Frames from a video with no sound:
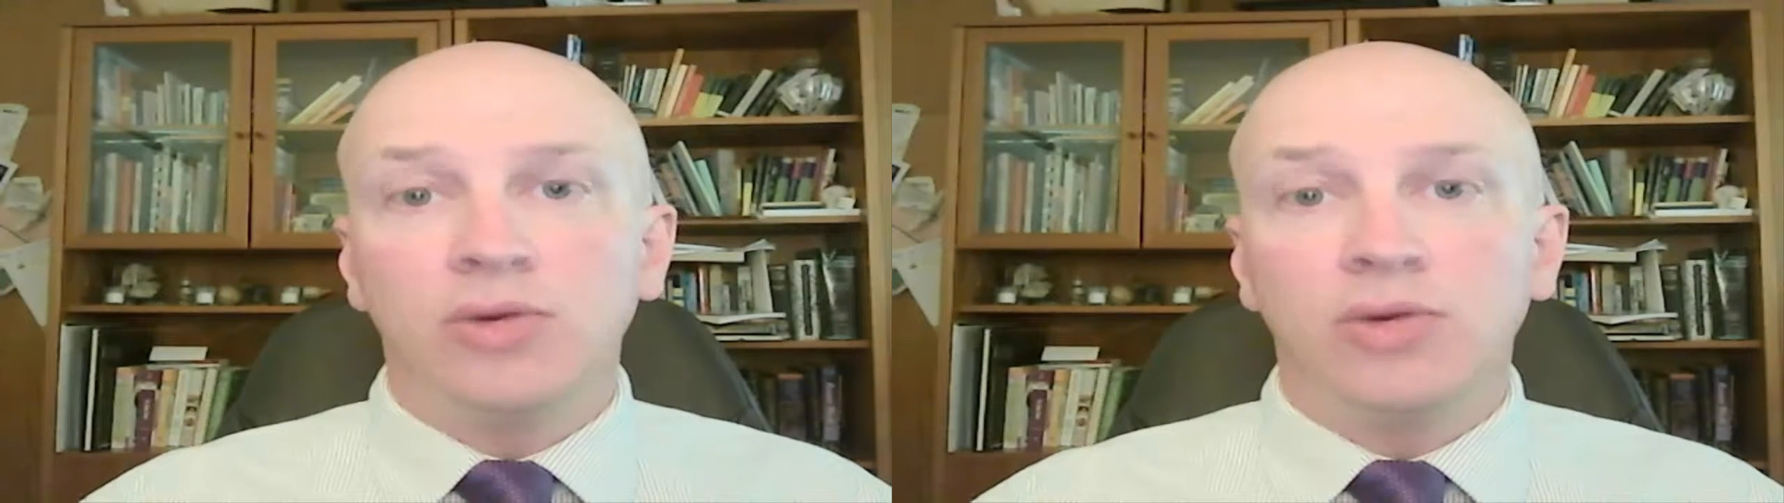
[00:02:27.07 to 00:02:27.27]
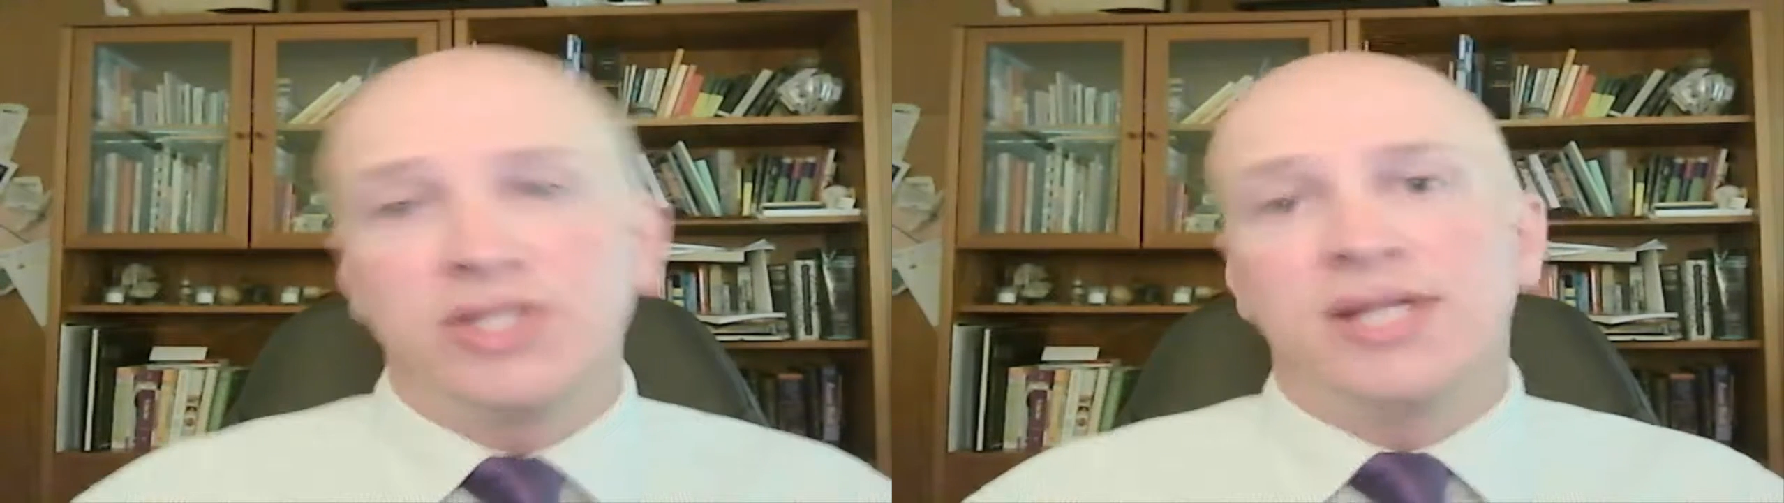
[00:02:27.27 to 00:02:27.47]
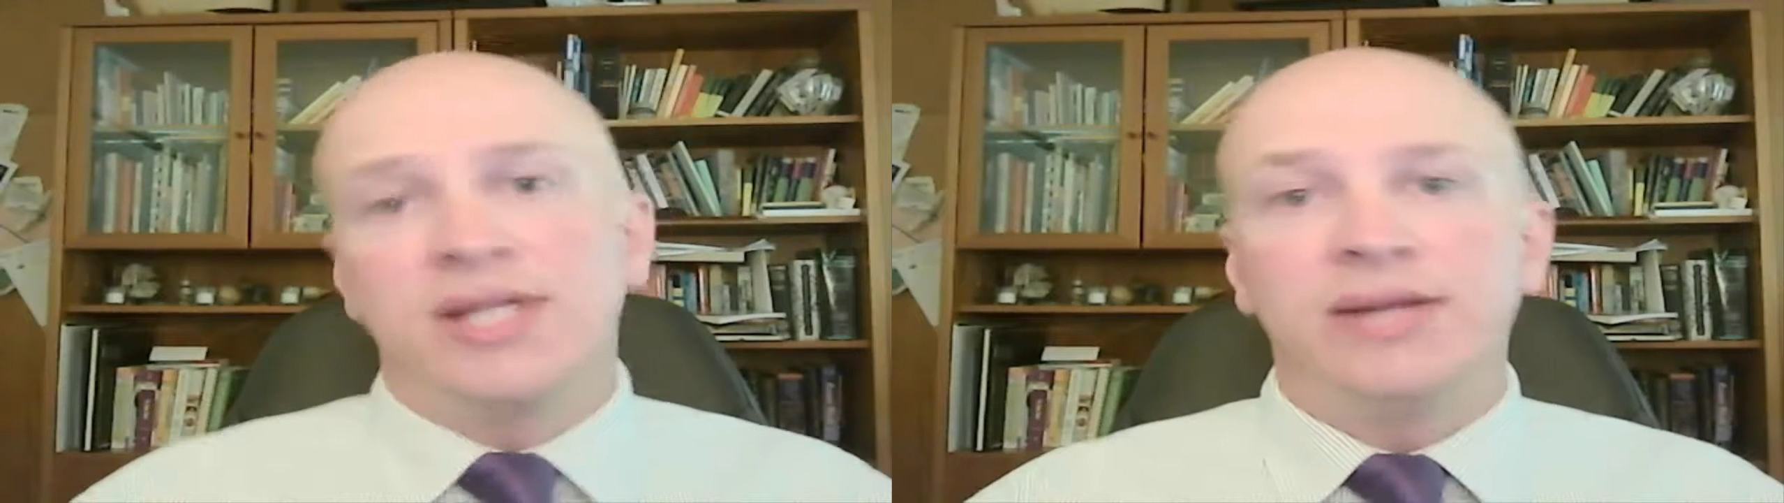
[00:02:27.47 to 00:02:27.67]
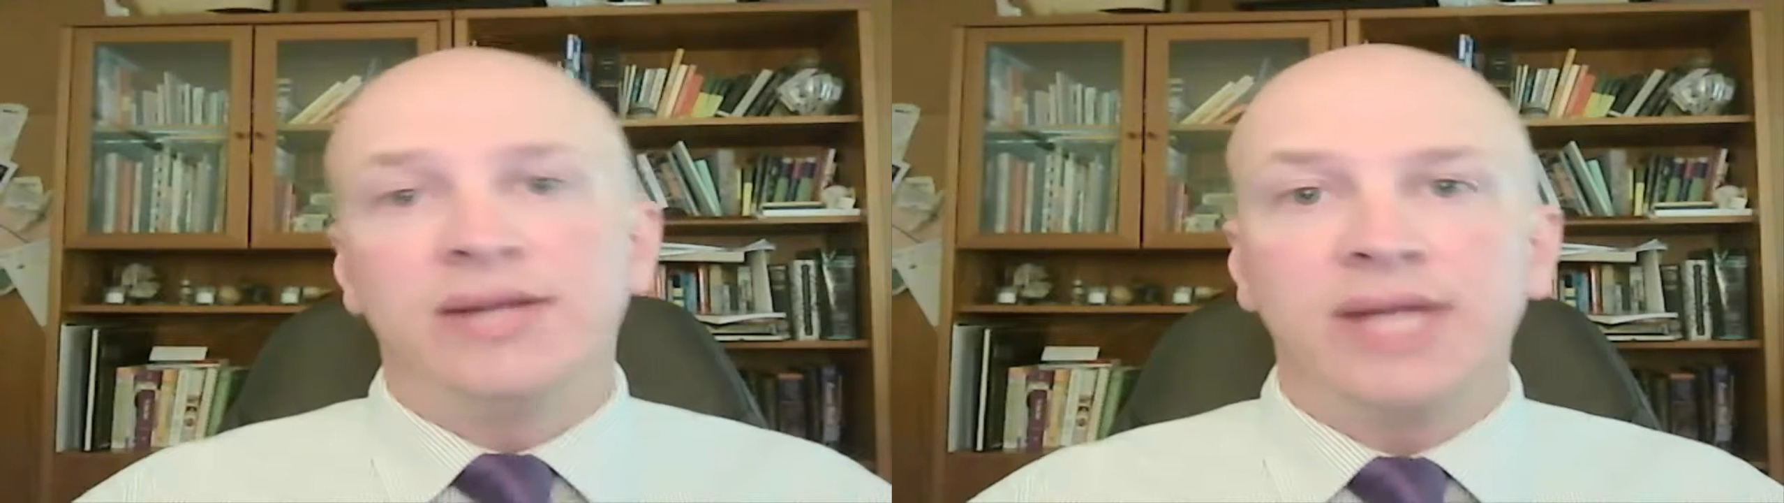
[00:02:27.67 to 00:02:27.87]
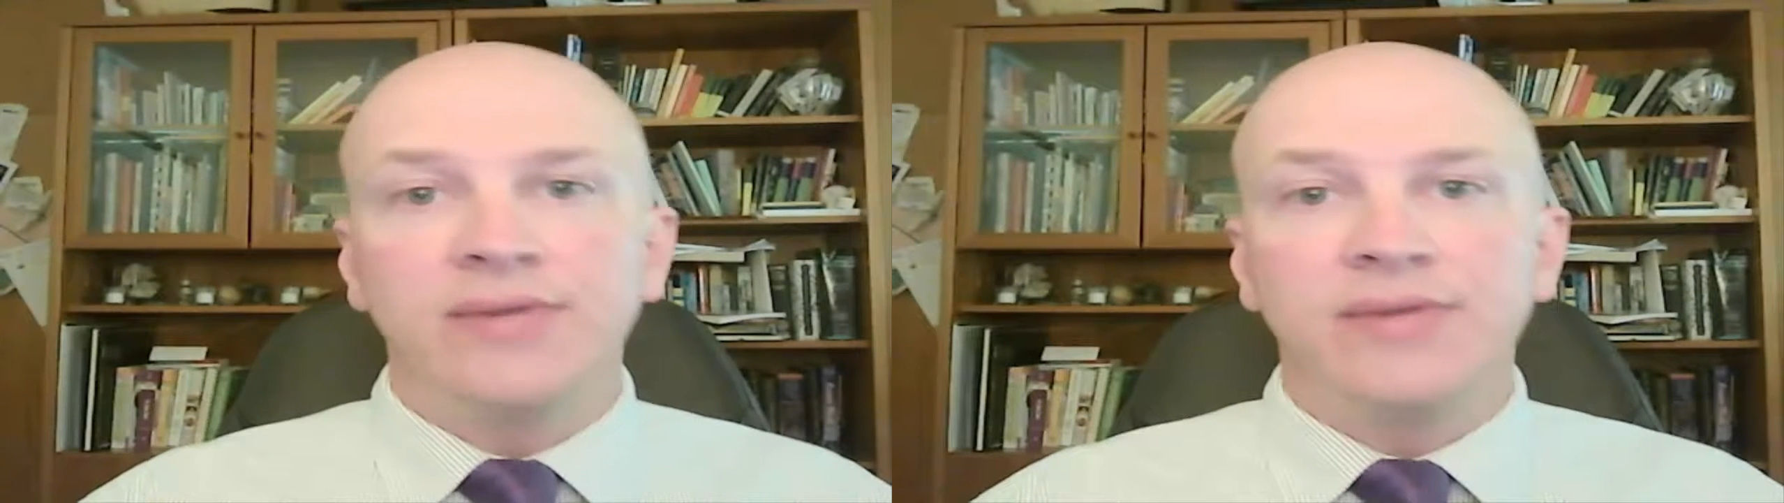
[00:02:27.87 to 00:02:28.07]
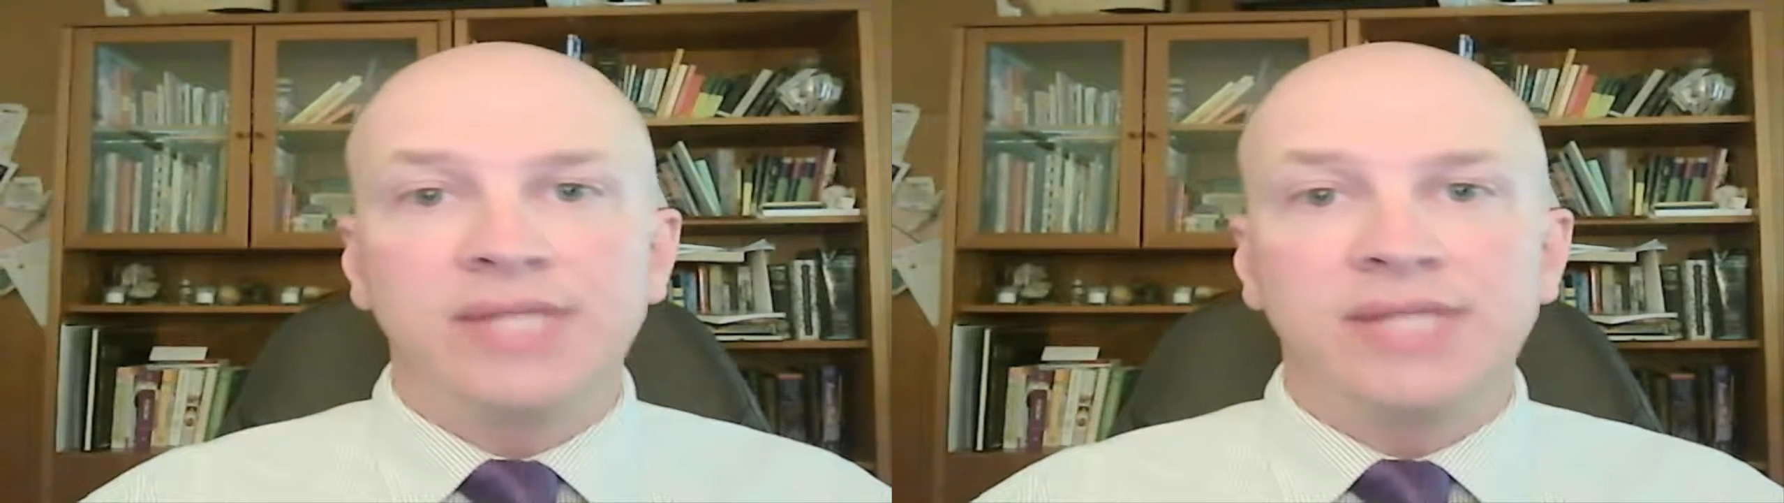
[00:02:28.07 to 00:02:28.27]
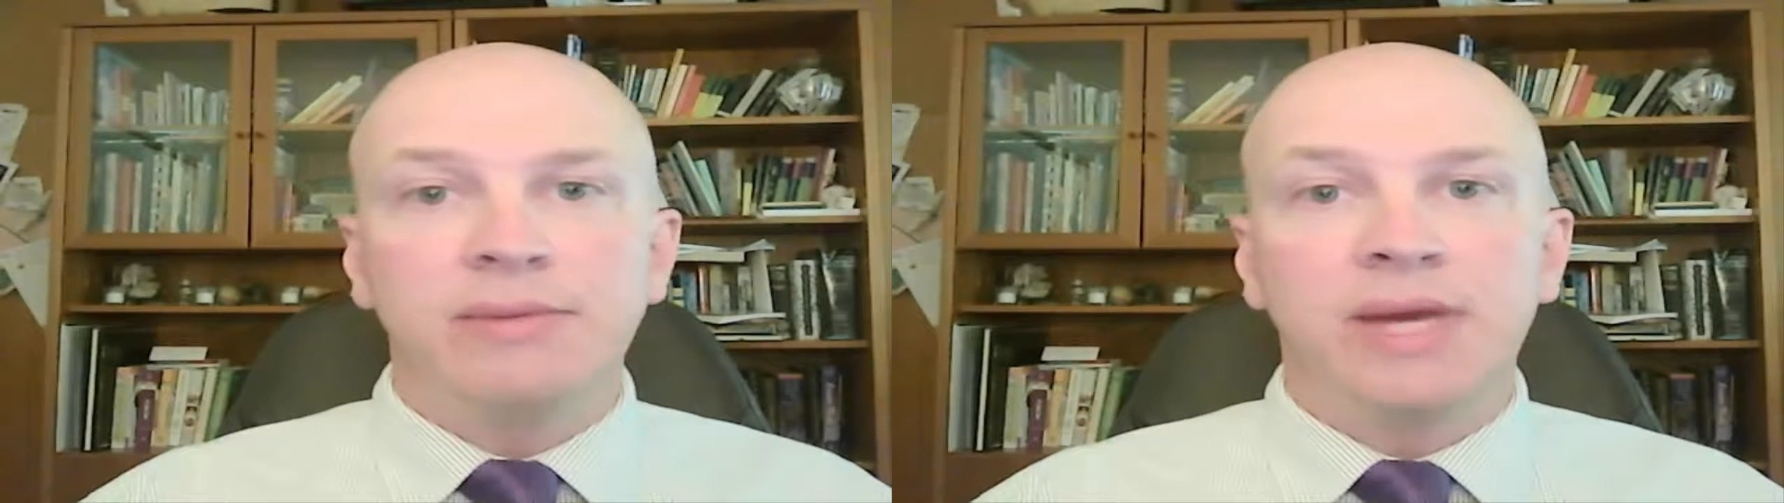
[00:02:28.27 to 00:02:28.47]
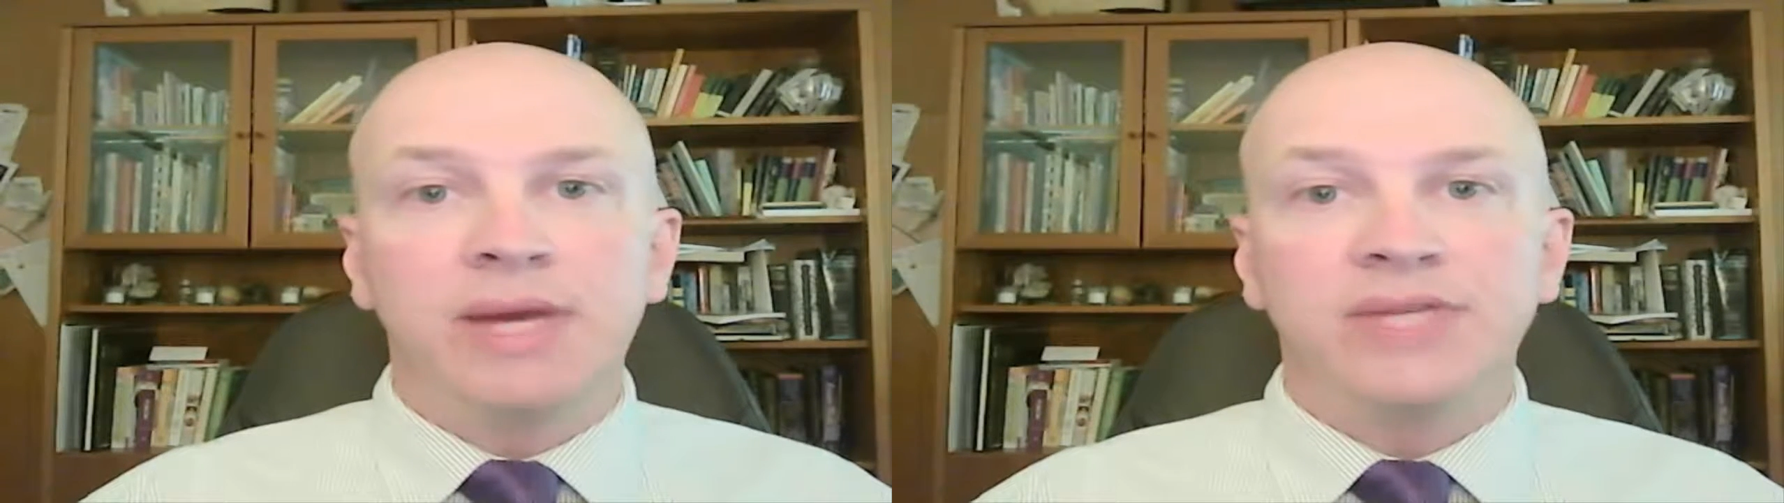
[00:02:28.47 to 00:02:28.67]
were just as likely to have the same amount